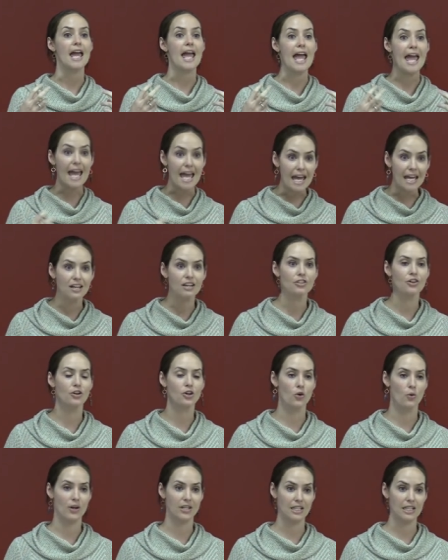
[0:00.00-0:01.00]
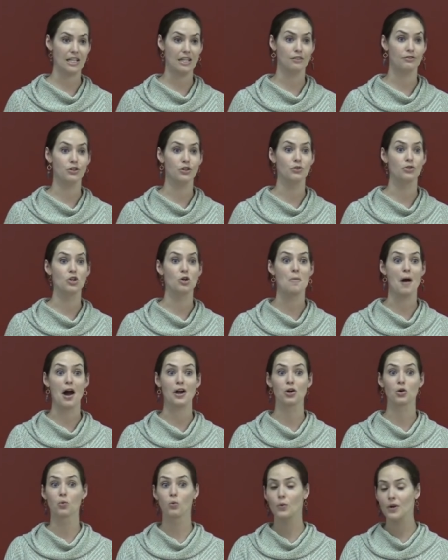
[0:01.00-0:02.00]
aid they're going to give you no
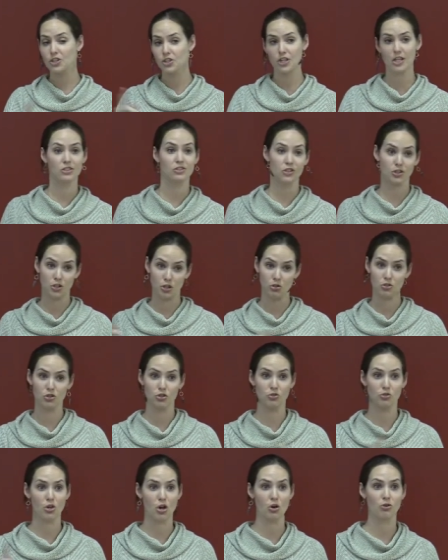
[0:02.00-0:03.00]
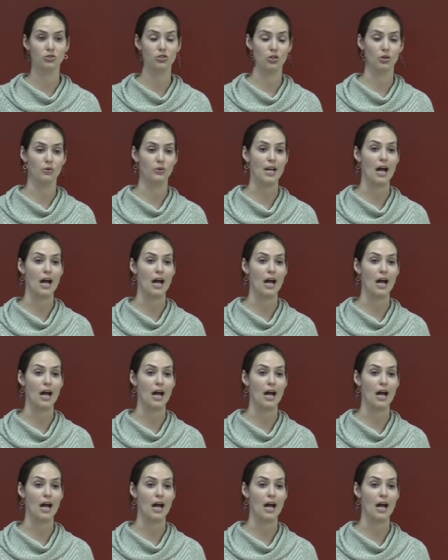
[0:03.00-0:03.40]
matter which institution you go to.